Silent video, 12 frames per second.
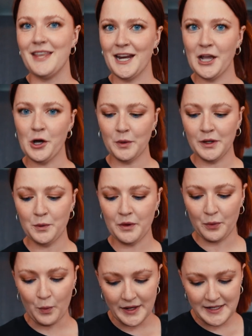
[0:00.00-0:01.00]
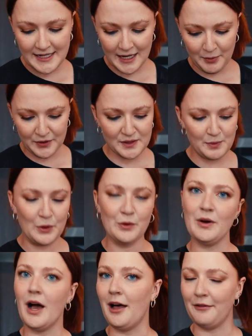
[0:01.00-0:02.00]
Then I go in with 1
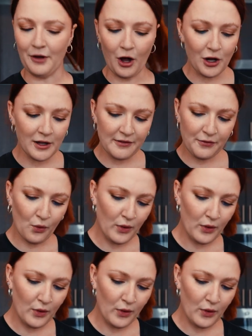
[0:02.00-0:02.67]
tablespoon of olive